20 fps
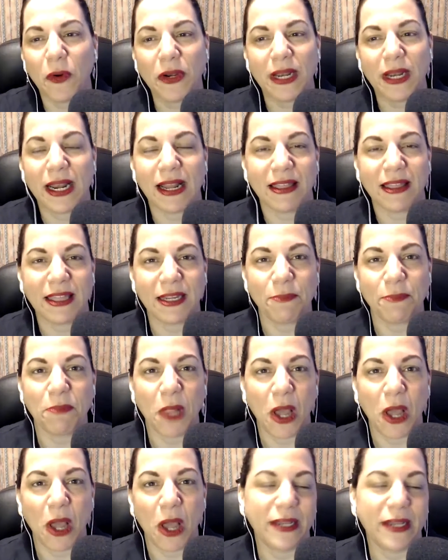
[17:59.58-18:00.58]
and I think
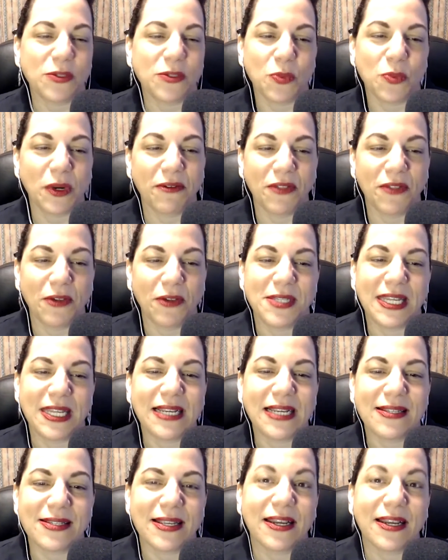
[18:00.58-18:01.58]
blogging is one of those
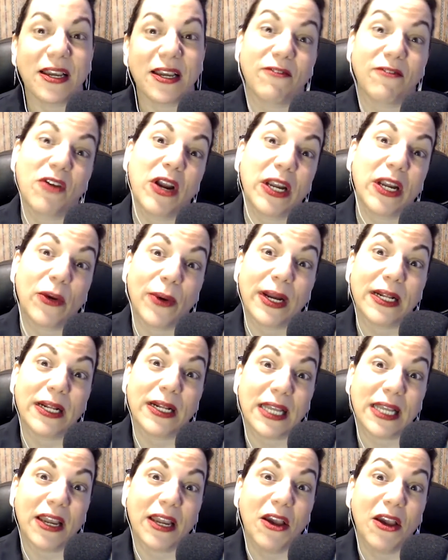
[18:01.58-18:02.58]
things that can very
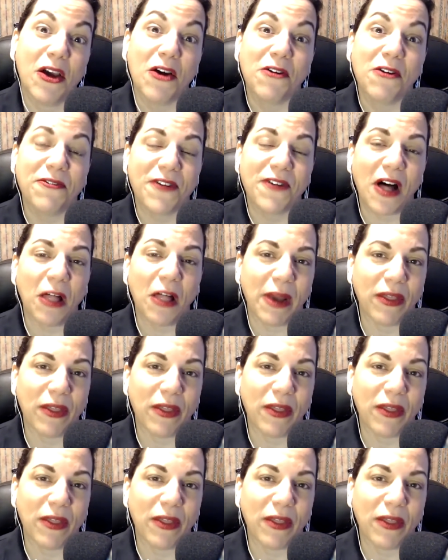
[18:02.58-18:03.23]
quickly fall by the